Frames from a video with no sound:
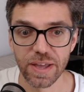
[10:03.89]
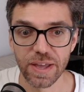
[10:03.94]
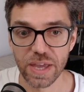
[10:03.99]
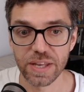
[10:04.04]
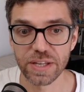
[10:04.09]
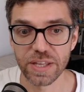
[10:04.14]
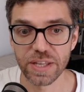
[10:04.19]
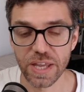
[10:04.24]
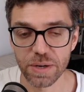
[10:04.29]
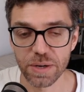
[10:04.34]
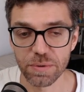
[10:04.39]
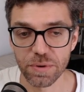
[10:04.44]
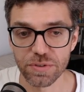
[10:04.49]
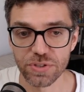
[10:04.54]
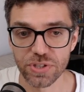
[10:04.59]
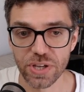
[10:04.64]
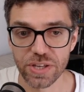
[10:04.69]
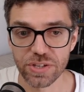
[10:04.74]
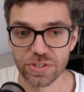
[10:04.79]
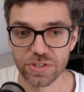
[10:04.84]
And here we've
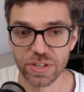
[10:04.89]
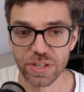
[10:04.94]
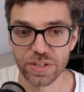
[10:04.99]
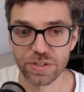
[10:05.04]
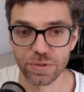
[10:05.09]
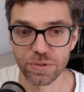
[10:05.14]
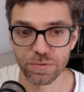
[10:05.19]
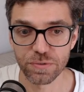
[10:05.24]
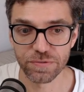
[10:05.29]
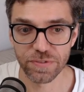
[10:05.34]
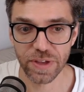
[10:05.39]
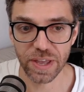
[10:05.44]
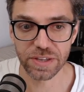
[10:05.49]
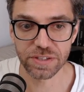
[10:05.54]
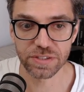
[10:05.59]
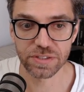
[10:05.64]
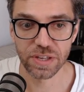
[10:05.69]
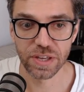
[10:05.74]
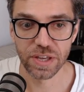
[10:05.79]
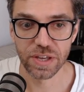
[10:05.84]
changed this to
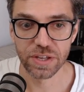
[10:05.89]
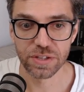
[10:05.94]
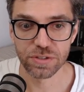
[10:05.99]
face.